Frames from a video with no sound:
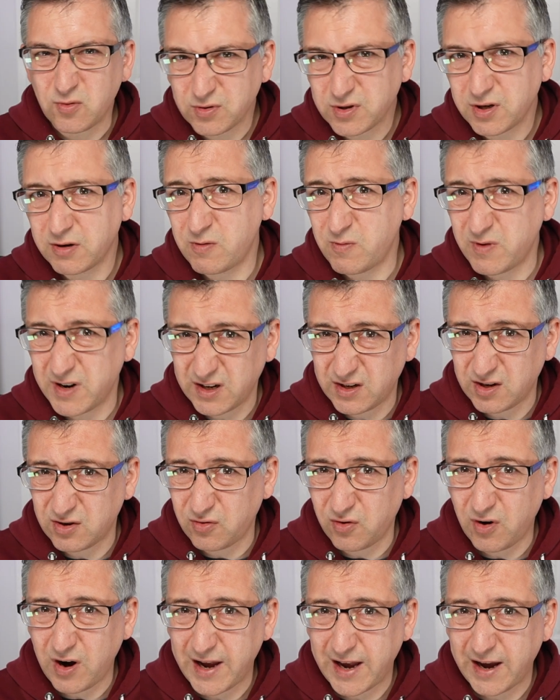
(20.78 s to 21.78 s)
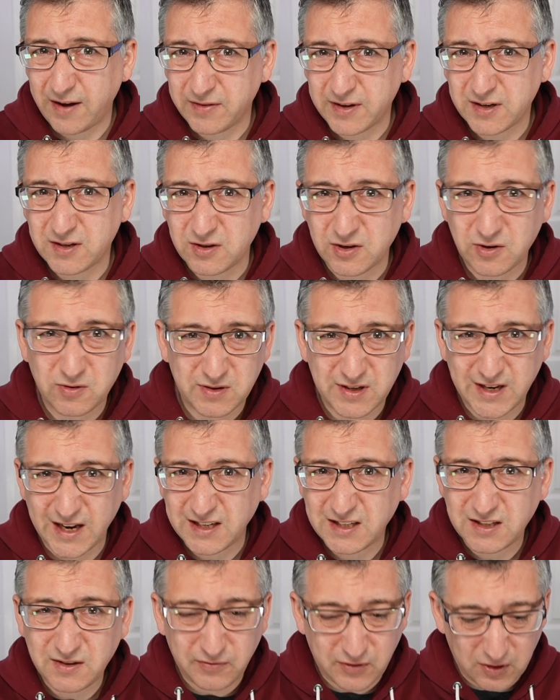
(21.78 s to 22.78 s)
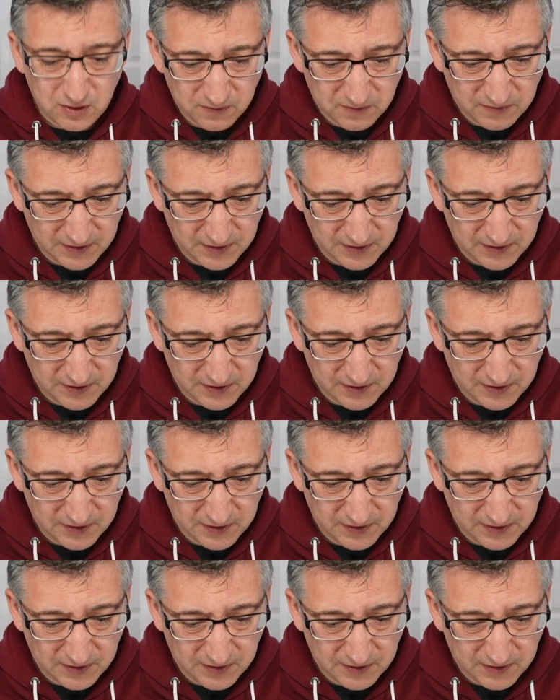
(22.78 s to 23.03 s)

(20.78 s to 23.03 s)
also I wanted to try out this new desk view